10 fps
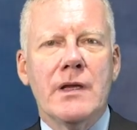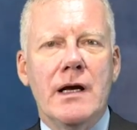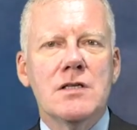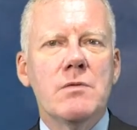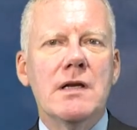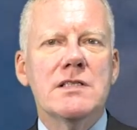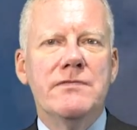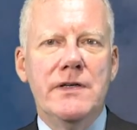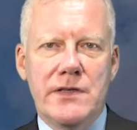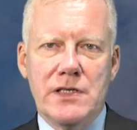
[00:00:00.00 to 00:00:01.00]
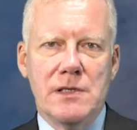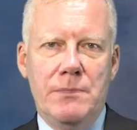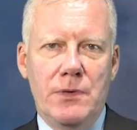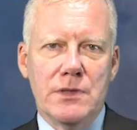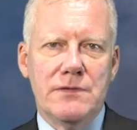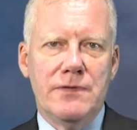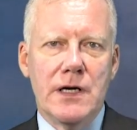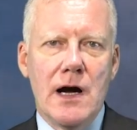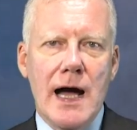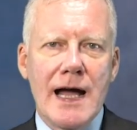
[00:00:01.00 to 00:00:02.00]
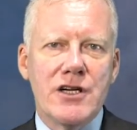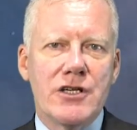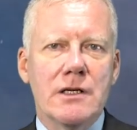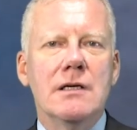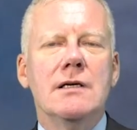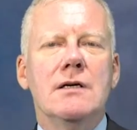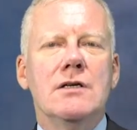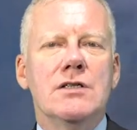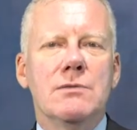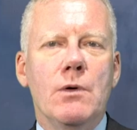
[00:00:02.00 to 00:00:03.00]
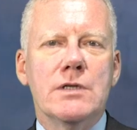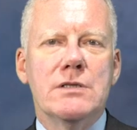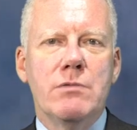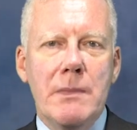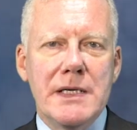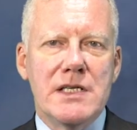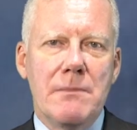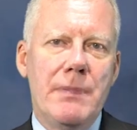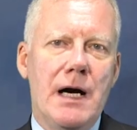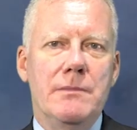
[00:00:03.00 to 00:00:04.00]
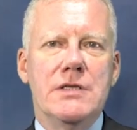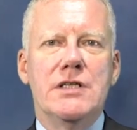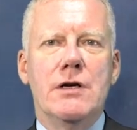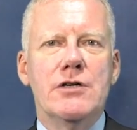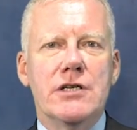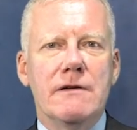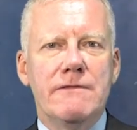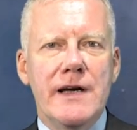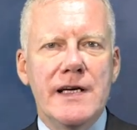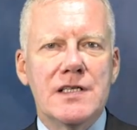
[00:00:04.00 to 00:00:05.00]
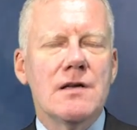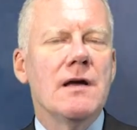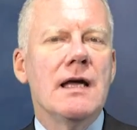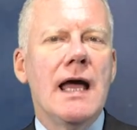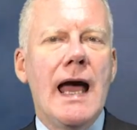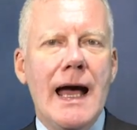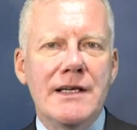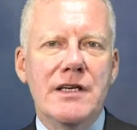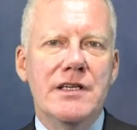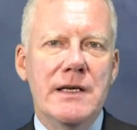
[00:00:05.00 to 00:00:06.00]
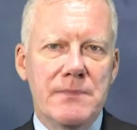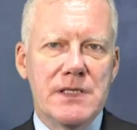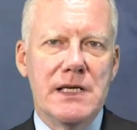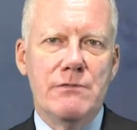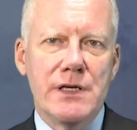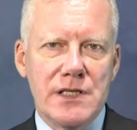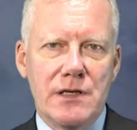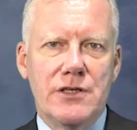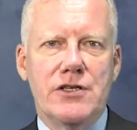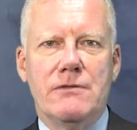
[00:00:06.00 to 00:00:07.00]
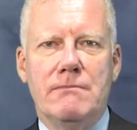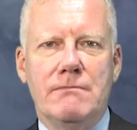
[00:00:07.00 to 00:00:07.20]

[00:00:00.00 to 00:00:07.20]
as well as further support for our action towards women's empowerment in ocean affairs and in deep sea research.